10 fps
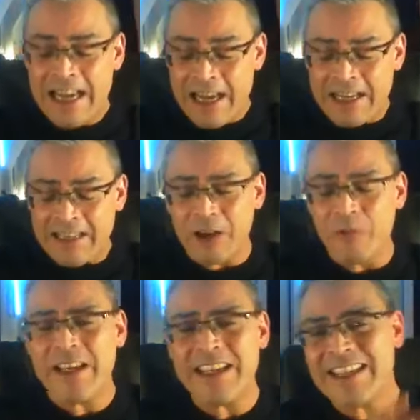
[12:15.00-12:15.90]
So
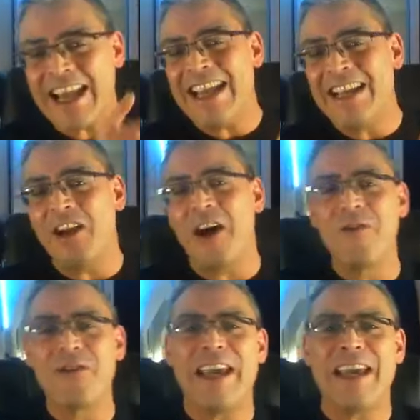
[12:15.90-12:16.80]
when you say,
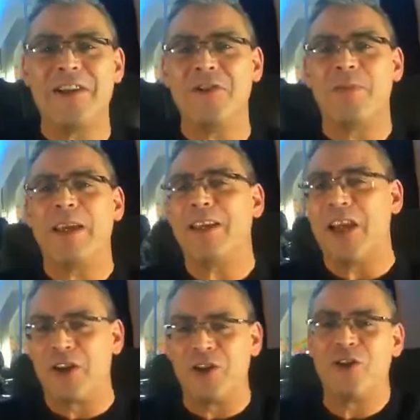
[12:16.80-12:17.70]
oh yeah, you'd be
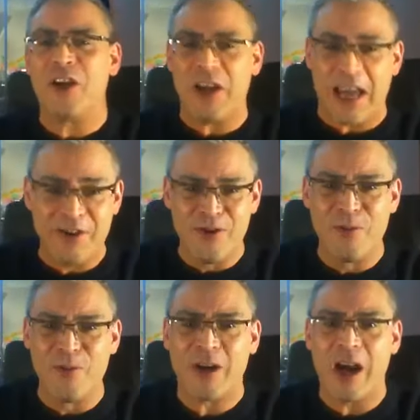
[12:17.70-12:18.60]
a good at
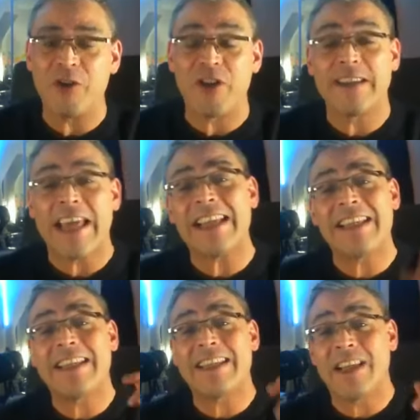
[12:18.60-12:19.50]
normal coaching,
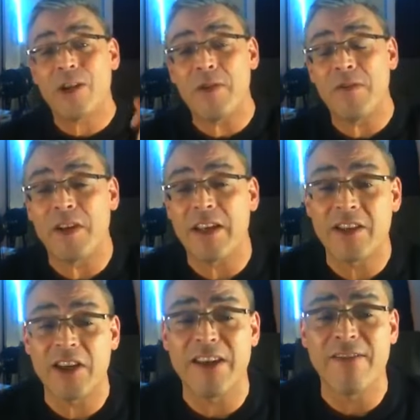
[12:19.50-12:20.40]
that's the equivalent of
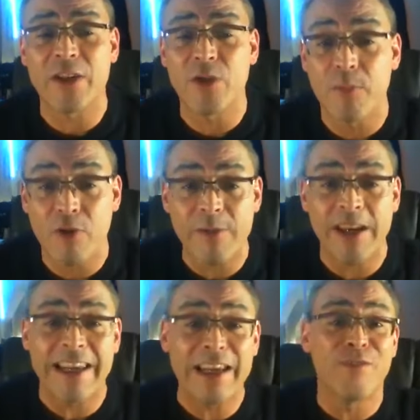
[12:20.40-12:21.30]
turning around to a
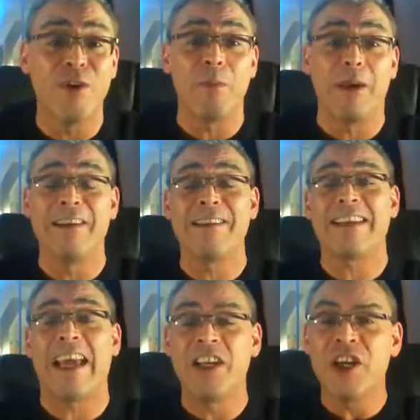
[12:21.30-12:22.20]
Premier League footballer and
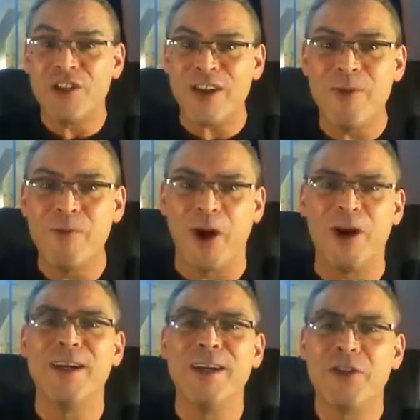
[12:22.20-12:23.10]
saying, you know
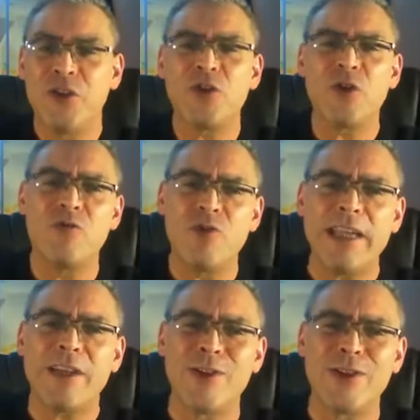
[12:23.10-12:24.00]
what, you'd do
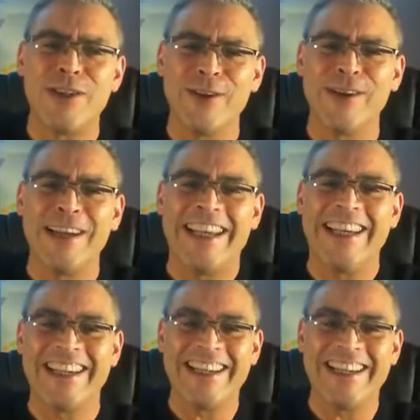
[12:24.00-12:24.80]
really good in non-league.